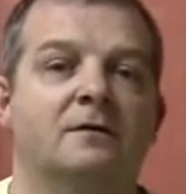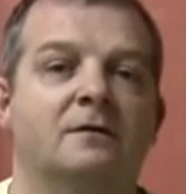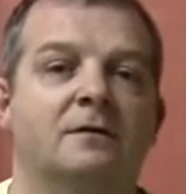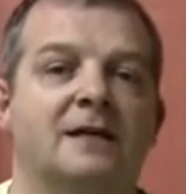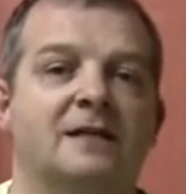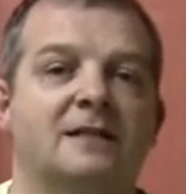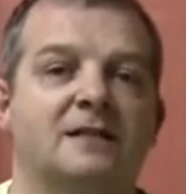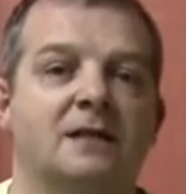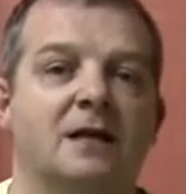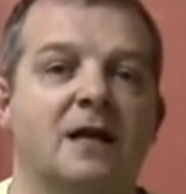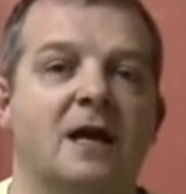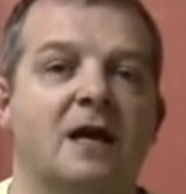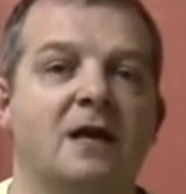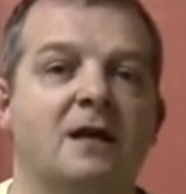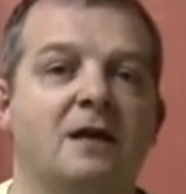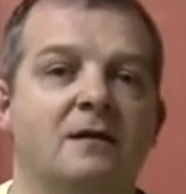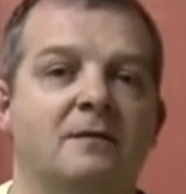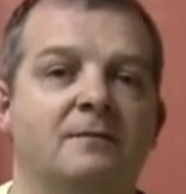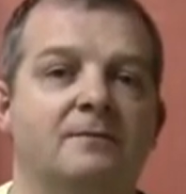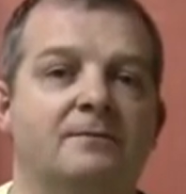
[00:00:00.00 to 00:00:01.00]
that's an
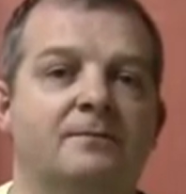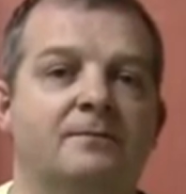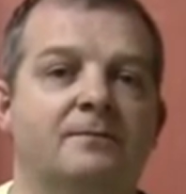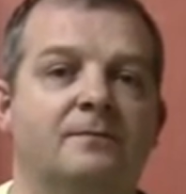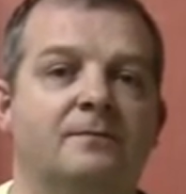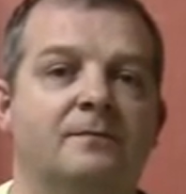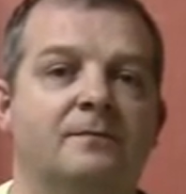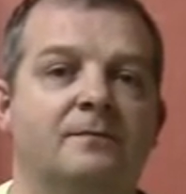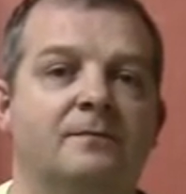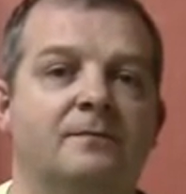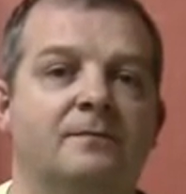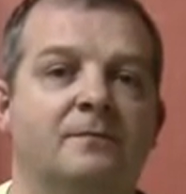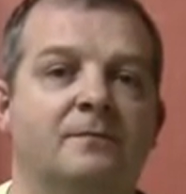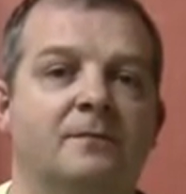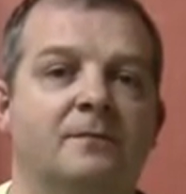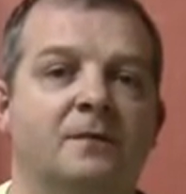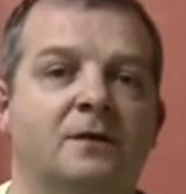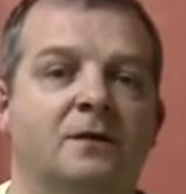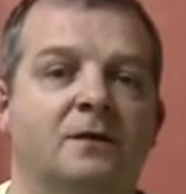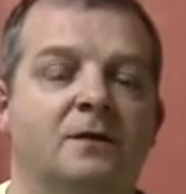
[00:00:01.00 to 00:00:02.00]
A,
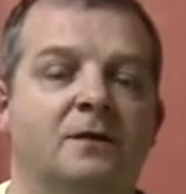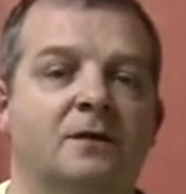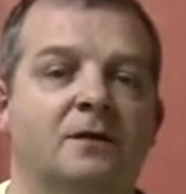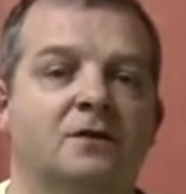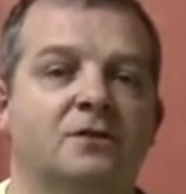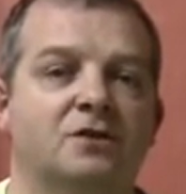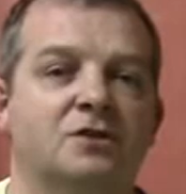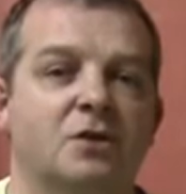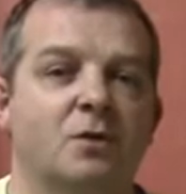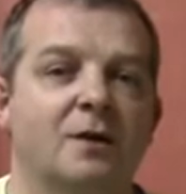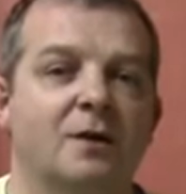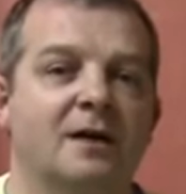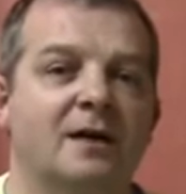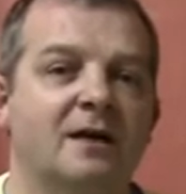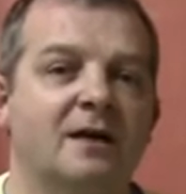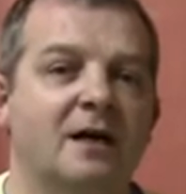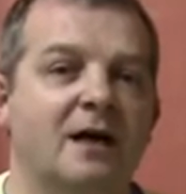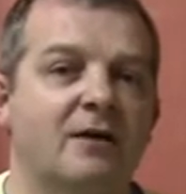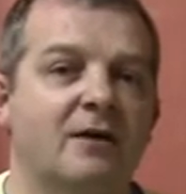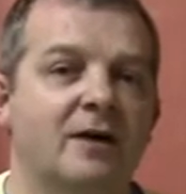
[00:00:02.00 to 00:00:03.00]
so we
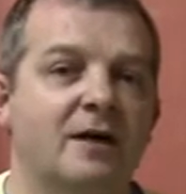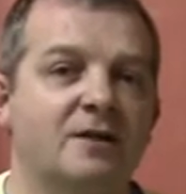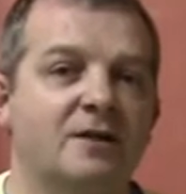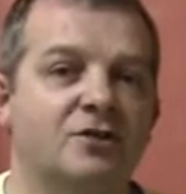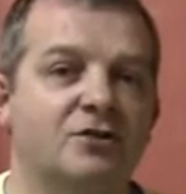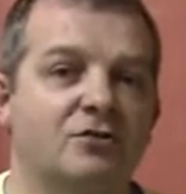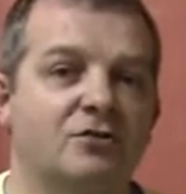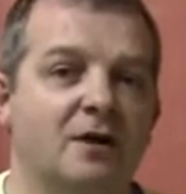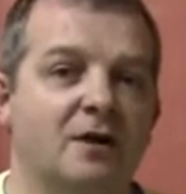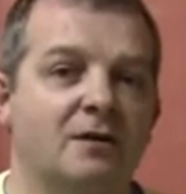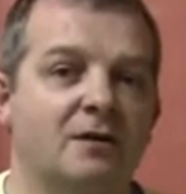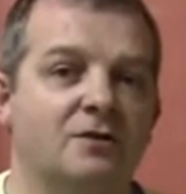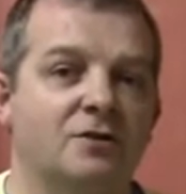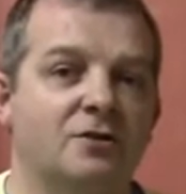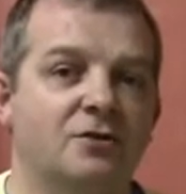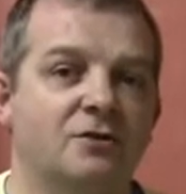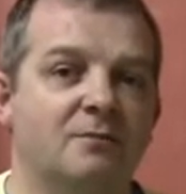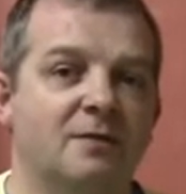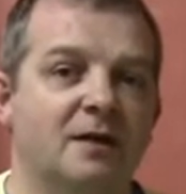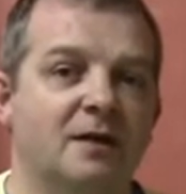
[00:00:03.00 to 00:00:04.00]
need our A string
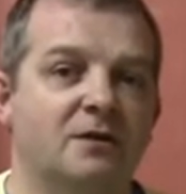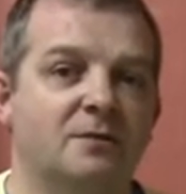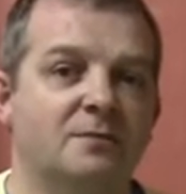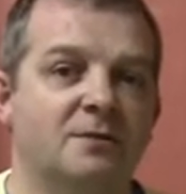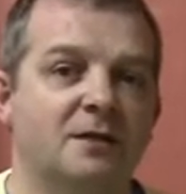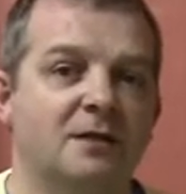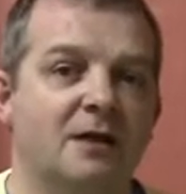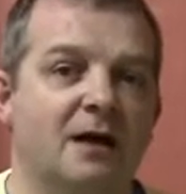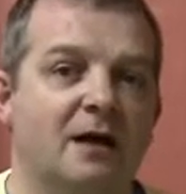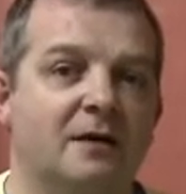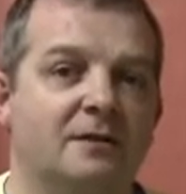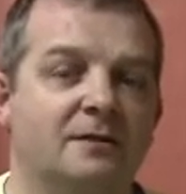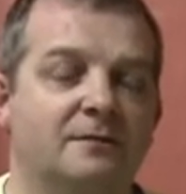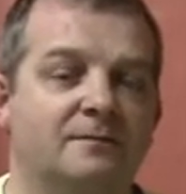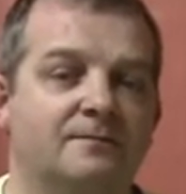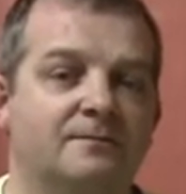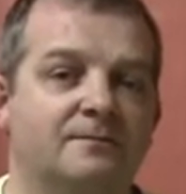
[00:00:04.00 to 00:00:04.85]
tuning back up to that.